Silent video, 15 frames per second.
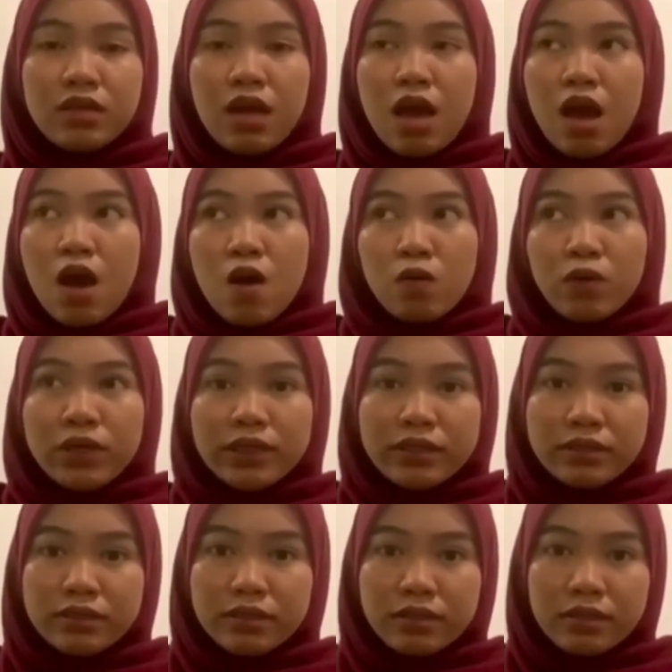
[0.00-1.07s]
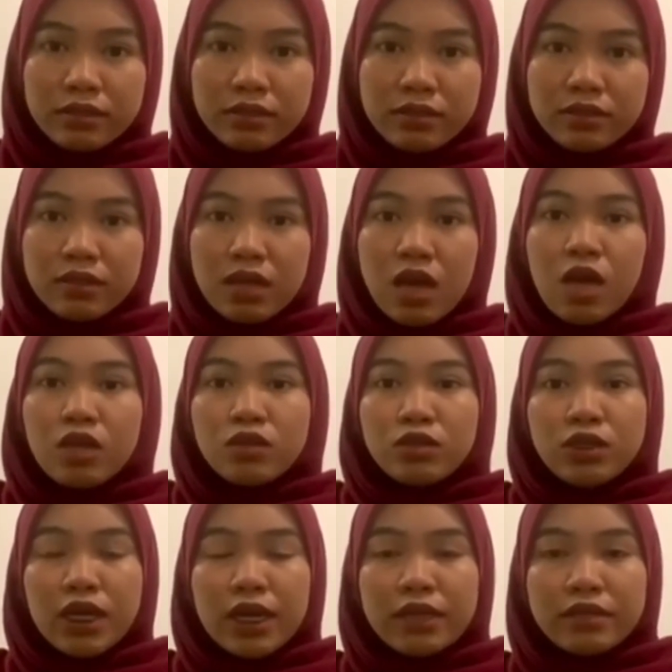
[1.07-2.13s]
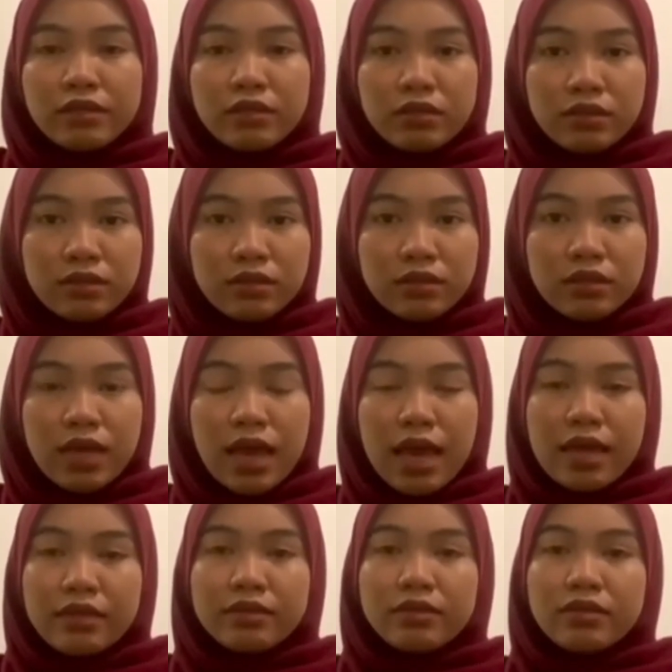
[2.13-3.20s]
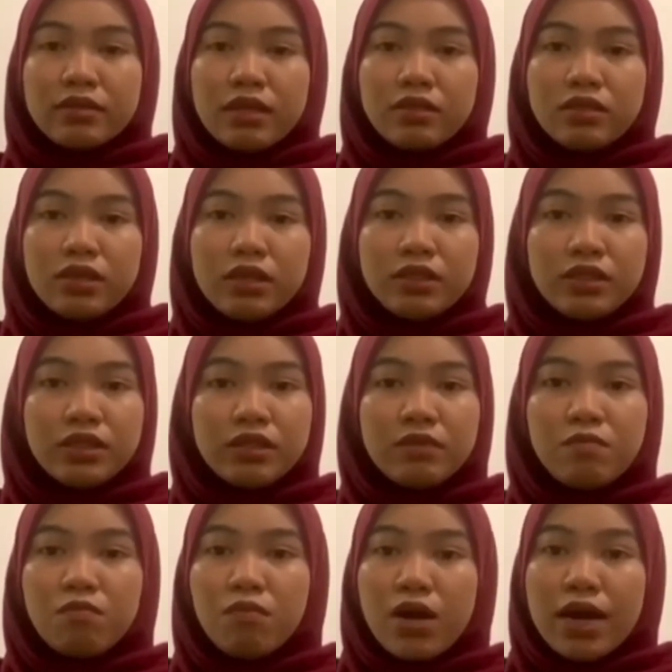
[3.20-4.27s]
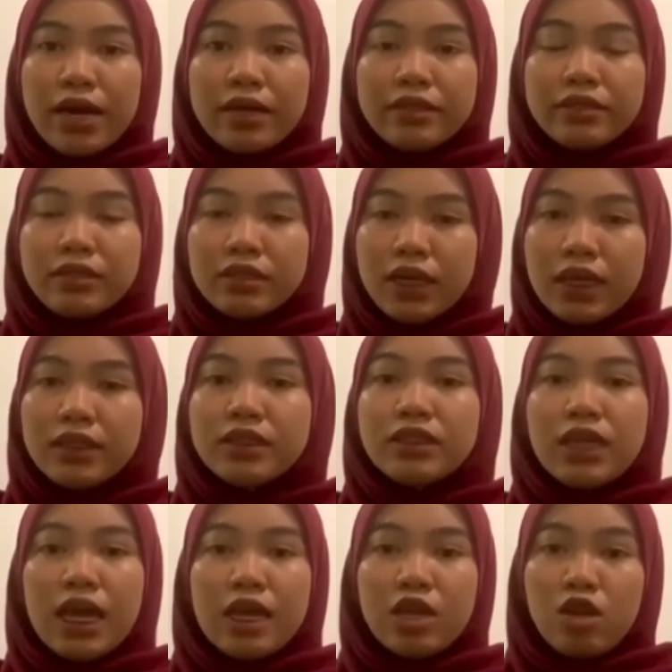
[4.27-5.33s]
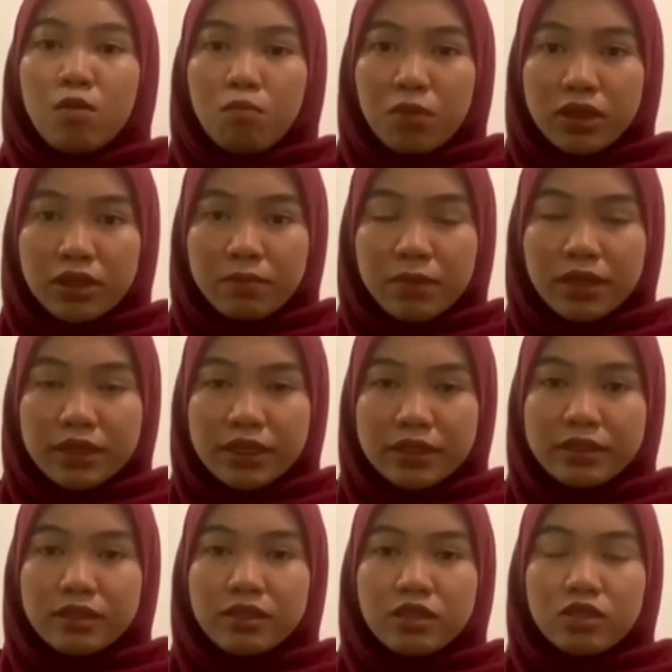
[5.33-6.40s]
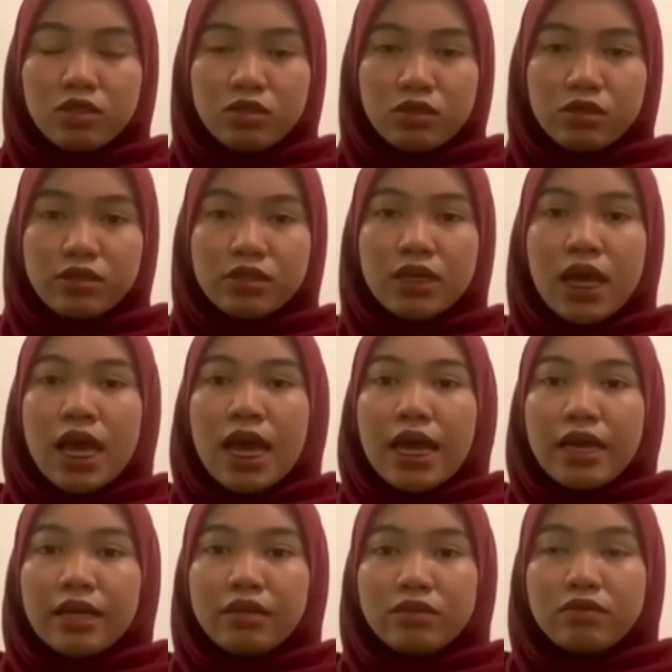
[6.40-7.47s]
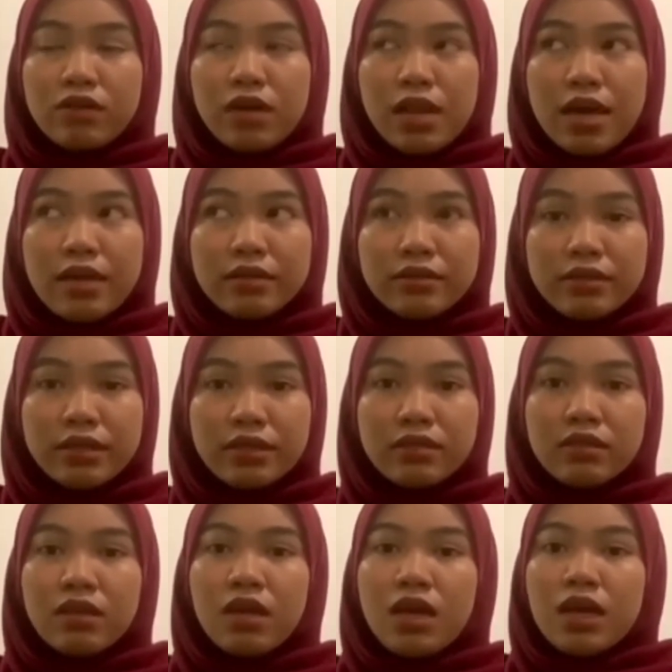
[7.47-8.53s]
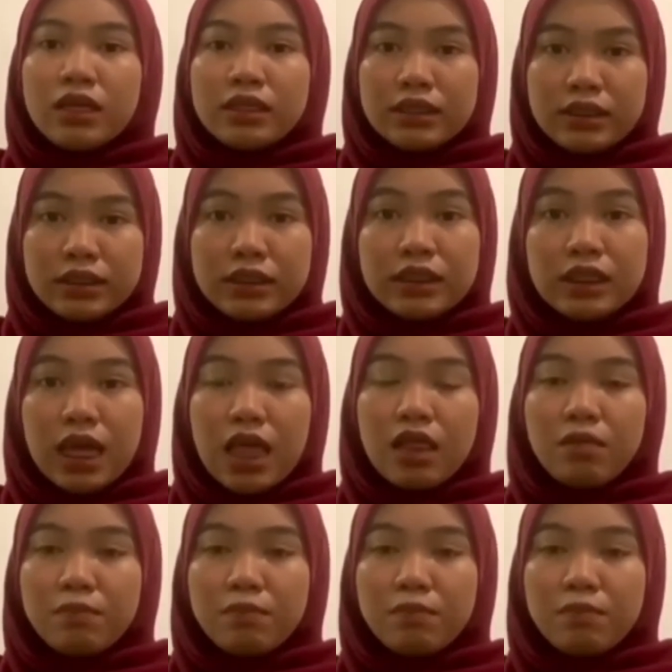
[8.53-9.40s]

weaknesses, challenges, and suggestions by science and mathematics teachers in realizing the DLP.